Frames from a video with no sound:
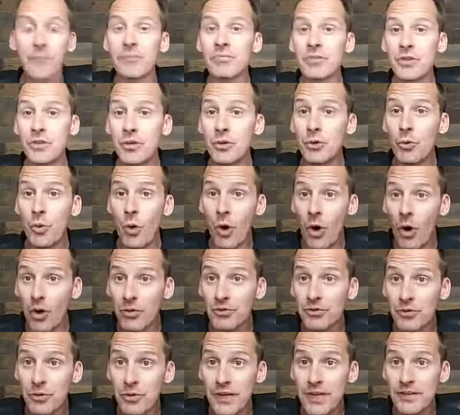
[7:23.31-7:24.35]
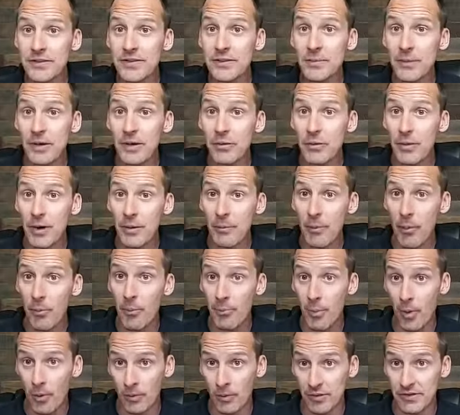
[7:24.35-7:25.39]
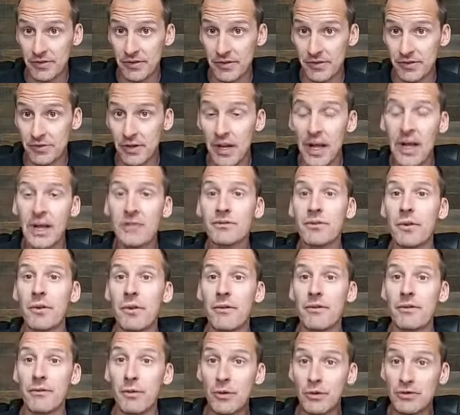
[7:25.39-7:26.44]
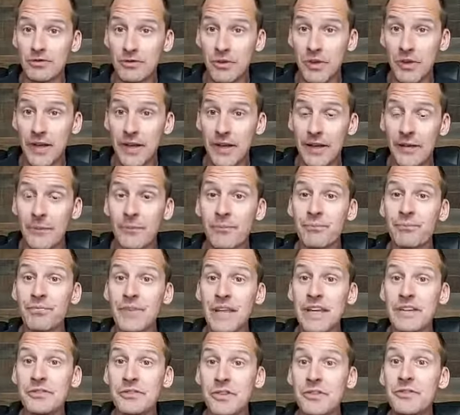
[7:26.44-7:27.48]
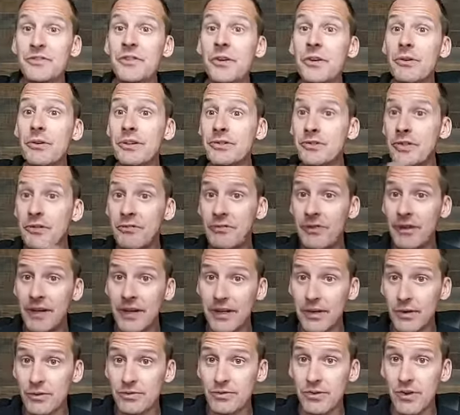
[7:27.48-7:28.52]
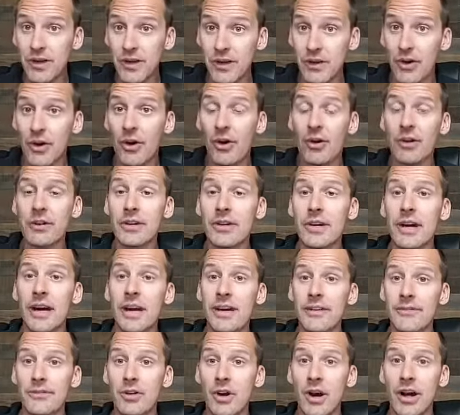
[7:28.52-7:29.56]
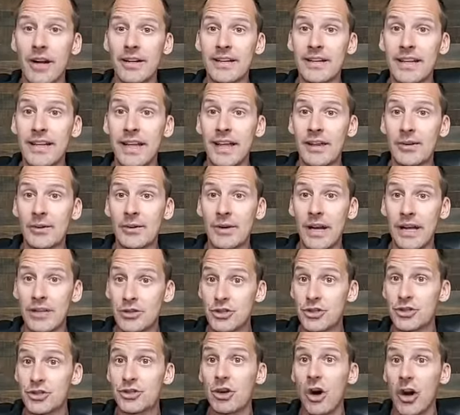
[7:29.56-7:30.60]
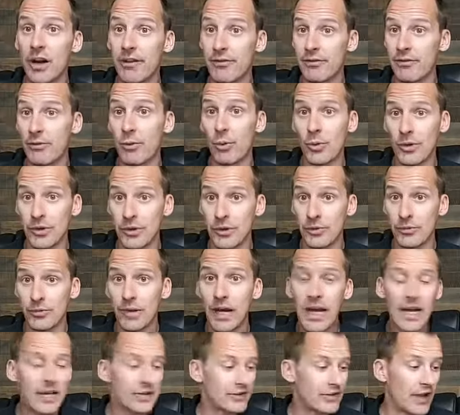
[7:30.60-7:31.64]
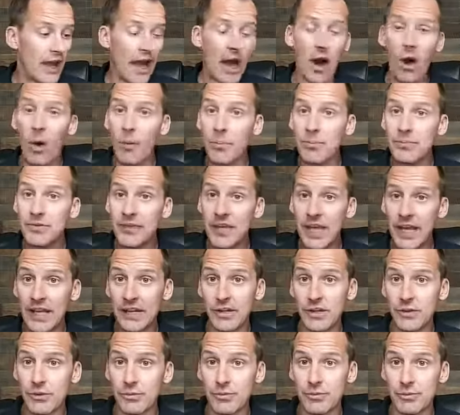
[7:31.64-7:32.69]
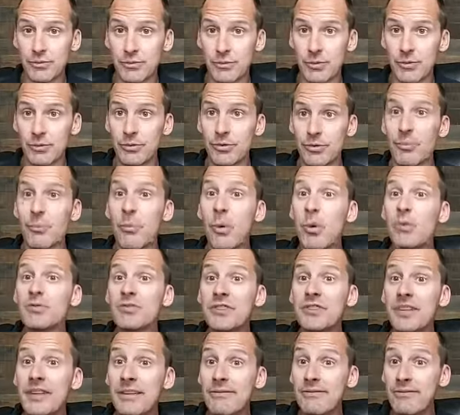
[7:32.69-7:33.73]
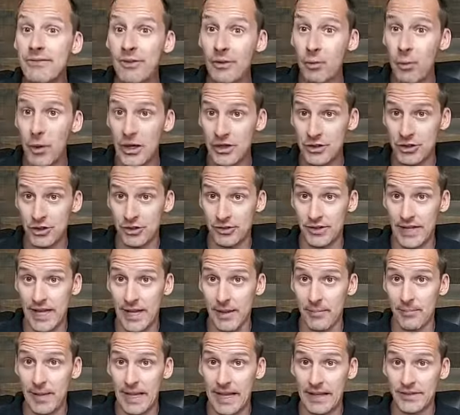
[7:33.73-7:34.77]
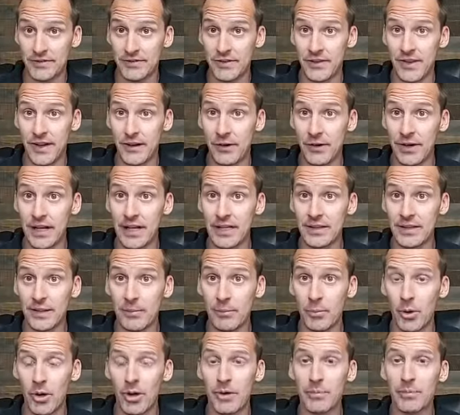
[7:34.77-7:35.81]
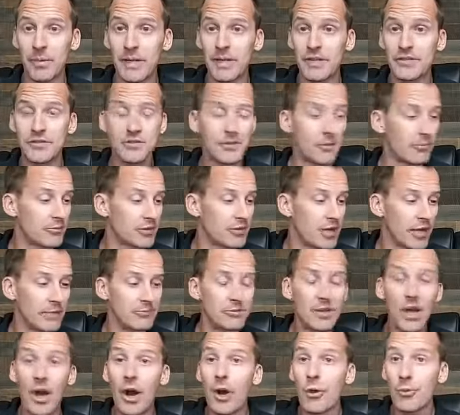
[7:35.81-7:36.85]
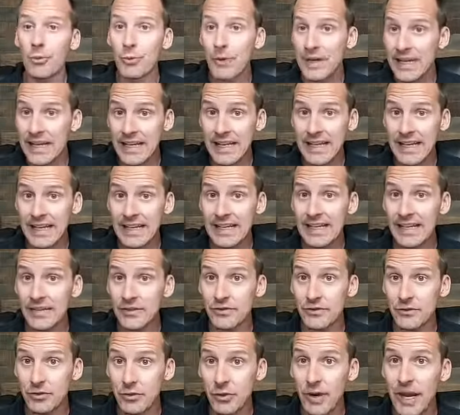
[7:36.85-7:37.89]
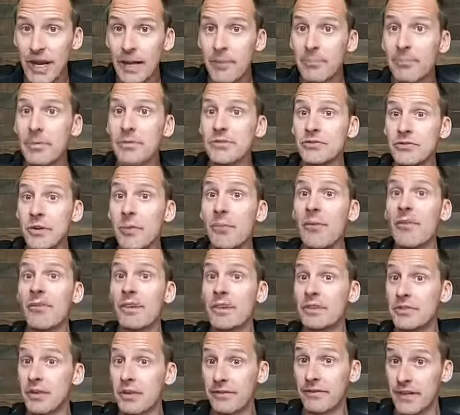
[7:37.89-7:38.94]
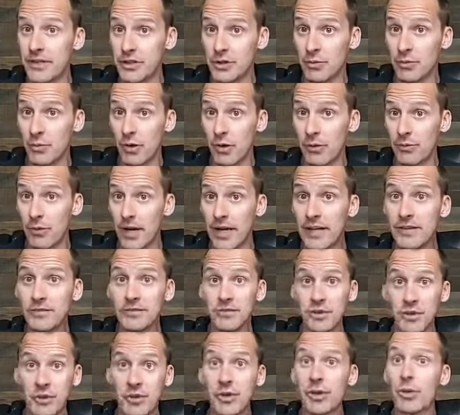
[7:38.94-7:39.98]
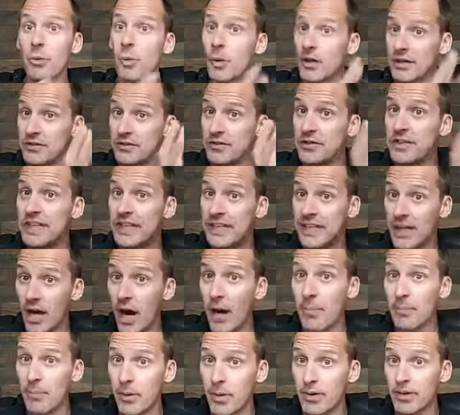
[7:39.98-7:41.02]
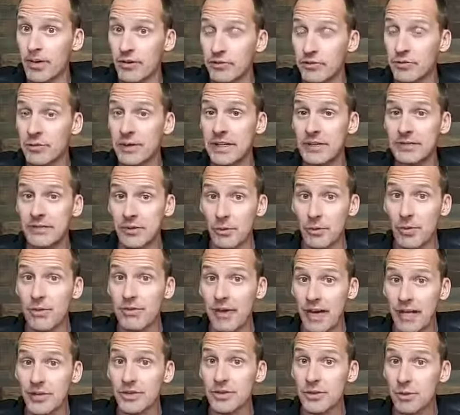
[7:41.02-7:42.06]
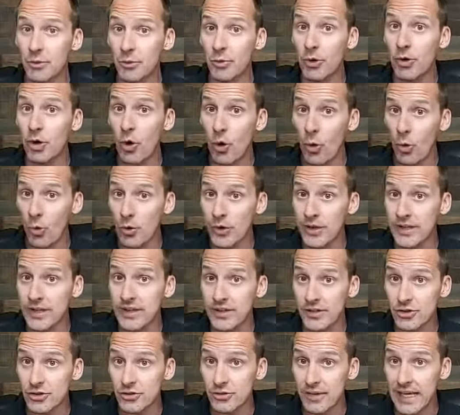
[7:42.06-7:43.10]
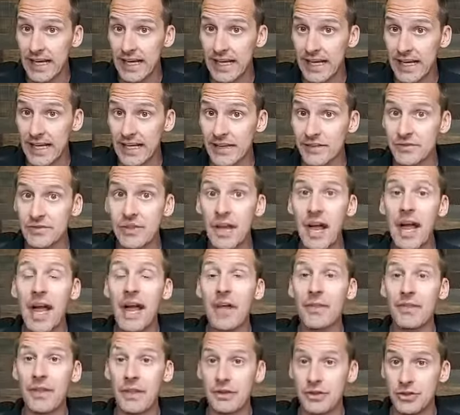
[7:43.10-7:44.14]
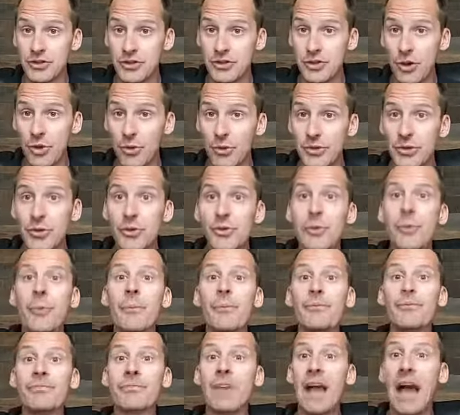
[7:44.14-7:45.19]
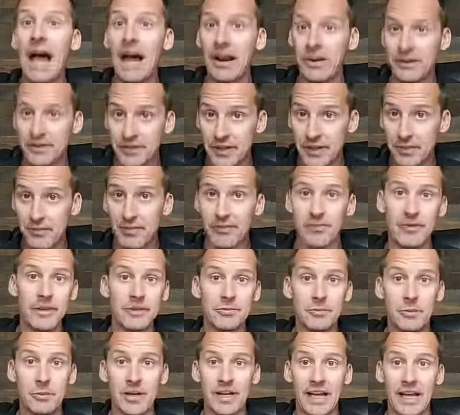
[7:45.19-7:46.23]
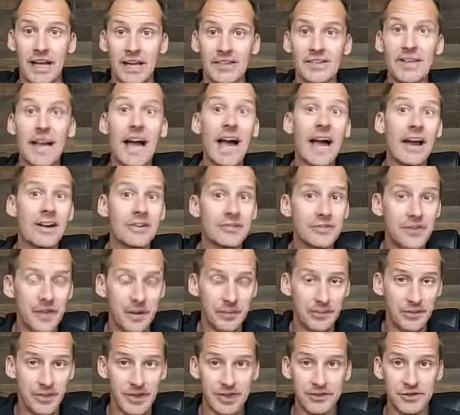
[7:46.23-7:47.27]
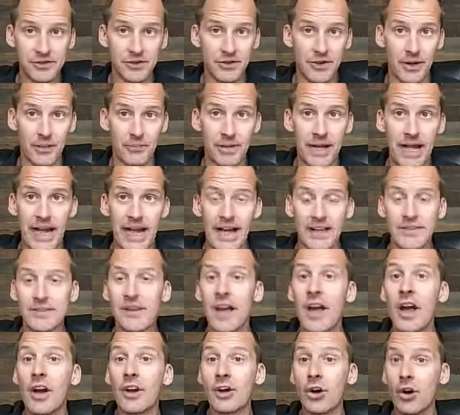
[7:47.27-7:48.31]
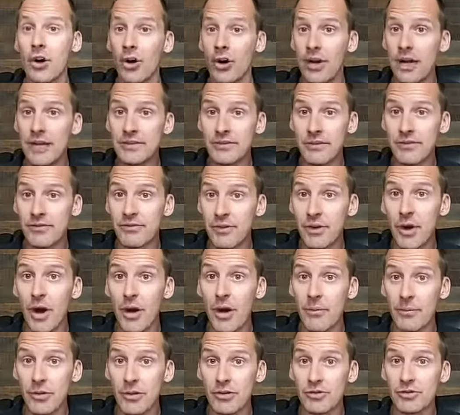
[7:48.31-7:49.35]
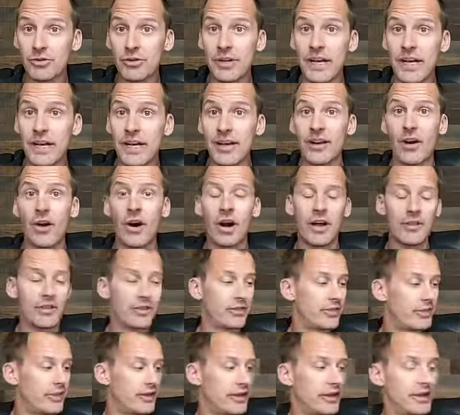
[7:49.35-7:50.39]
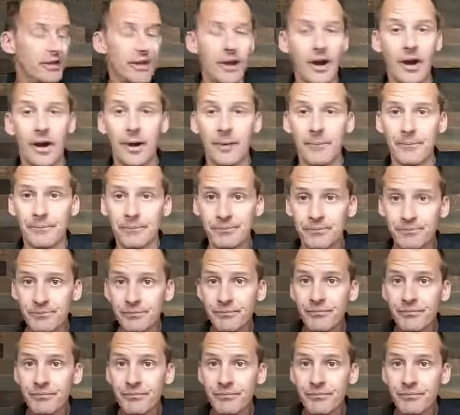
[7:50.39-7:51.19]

You also get some incredible bonuses. So the first thing is a series of videos that Carl and I have gotten together and shot for you to help take you through the most influential campaigns that are in the book. Because sometimes reading it is great, but some of us are visual, right? So you're going to want to see it up on the screen. So we've actually recorded the trainings that show you how to set up the Facebook ads, how to set up the Instagram ads. Carl has a phenomenal training on the um,